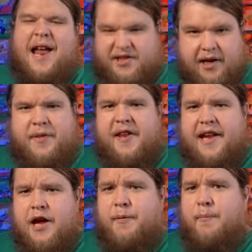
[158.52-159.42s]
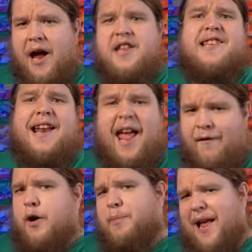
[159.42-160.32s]
Now, something to keep in mind is that
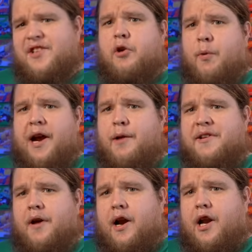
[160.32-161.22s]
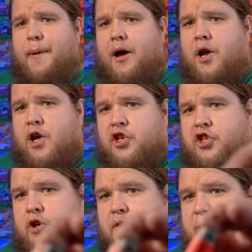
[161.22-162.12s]
every blaster we're going to be talking about
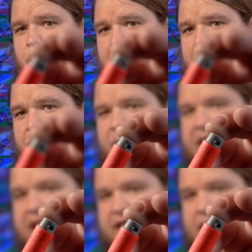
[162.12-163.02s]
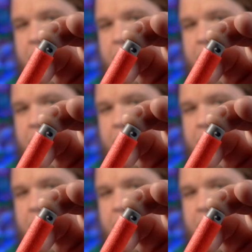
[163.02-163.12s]
shoots one of these.